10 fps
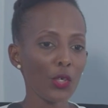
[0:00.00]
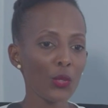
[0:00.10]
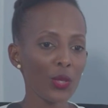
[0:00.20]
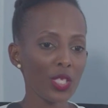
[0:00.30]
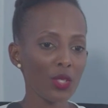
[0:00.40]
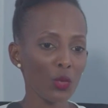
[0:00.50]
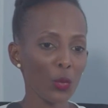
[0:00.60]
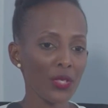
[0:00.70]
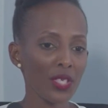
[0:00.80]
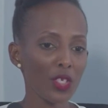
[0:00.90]
who has
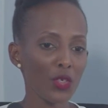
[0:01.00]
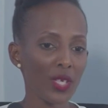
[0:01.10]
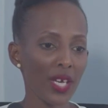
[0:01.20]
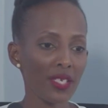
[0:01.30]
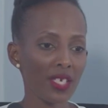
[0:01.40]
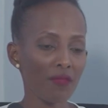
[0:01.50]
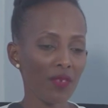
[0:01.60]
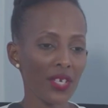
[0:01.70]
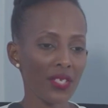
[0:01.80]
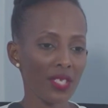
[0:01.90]
represented Uganda at
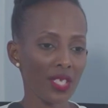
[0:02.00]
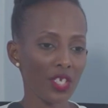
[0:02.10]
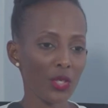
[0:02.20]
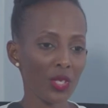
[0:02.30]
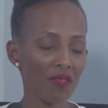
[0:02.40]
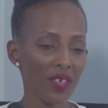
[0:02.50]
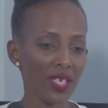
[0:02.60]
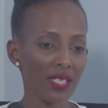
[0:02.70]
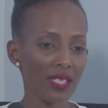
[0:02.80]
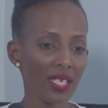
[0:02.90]
various international
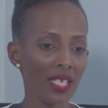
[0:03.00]
events